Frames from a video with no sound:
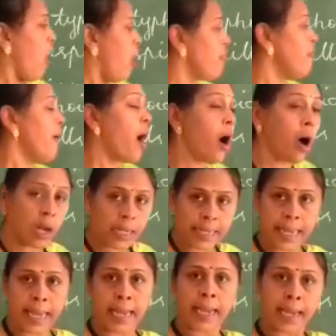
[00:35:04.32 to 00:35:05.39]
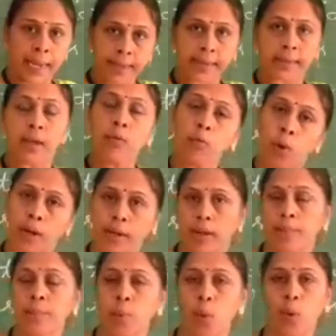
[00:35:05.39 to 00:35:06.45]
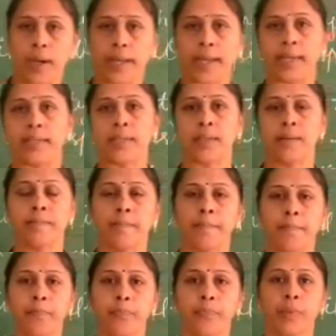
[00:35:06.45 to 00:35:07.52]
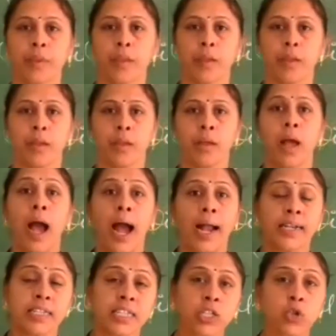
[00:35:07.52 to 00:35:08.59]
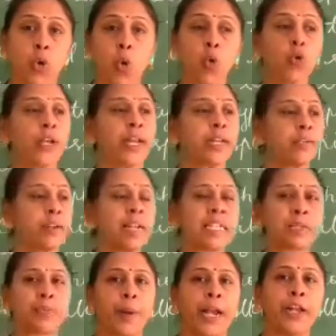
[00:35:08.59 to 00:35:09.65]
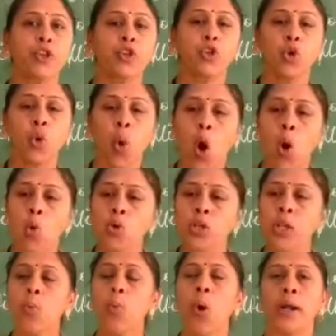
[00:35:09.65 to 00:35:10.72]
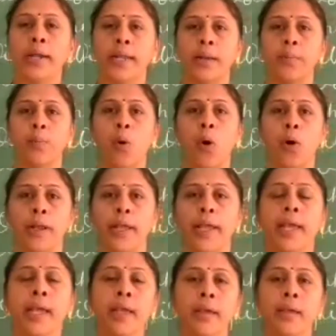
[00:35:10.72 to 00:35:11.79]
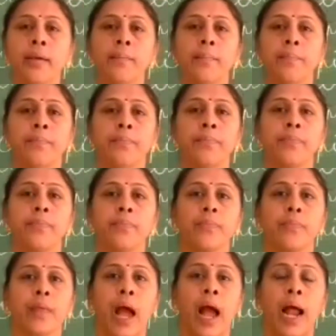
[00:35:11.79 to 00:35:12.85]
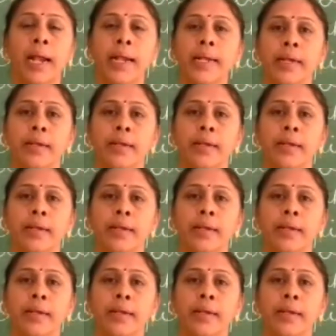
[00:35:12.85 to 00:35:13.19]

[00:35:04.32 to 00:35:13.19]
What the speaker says: of algae in the water bodies. and soon it will spread throughout the water body, and